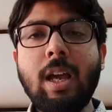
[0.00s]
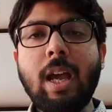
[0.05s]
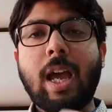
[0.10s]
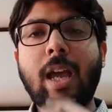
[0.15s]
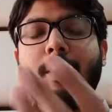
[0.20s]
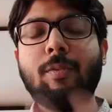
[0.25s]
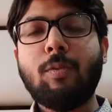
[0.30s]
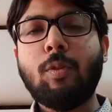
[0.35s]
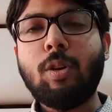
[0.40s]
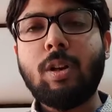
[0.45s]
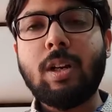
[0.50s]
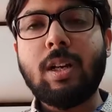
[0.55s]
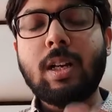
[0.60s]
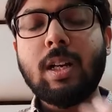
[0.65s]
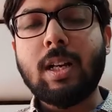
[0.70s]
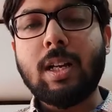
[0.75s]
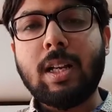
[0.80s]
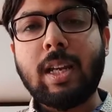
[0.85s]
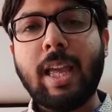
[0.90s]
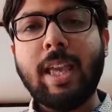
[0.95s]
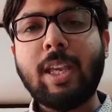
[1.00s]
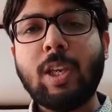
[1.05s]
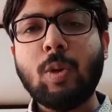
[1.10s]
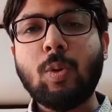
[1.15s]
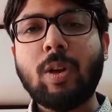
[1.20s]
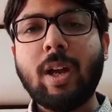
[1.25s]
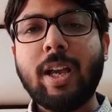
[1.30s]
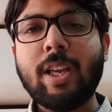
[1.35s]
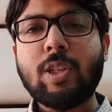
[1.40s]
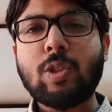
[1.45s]
I would like
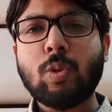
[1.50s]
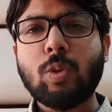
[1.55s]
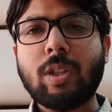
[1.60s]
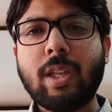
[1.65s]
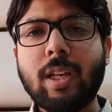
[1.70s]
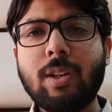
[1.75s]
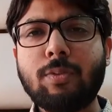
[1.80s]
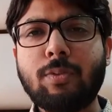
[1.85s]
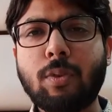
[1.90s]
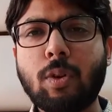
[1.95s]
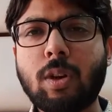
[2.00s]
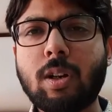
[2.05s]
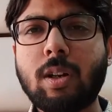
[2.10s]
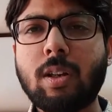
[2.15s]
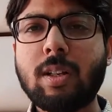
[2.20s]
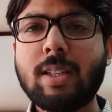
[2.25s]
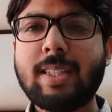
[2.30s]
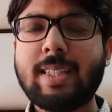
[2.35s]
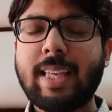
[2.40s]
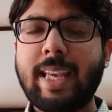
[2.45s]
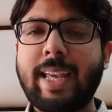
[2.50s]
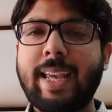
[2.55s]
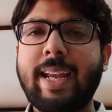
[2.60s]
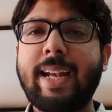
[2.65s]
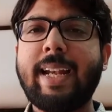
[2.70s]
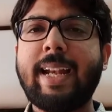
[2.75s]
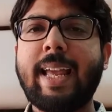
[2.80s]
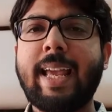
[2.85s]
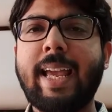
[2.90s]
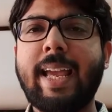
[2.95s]
you guys to think for a
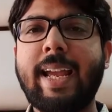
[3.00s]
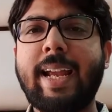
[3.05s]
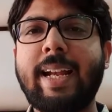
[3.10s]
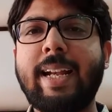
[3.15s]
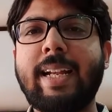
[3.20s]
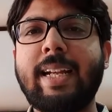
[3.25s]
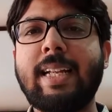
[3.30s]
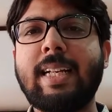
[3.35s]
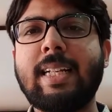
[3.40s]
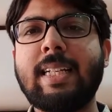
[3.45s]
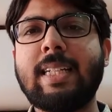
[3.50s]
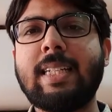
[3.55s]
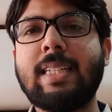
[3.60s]
second and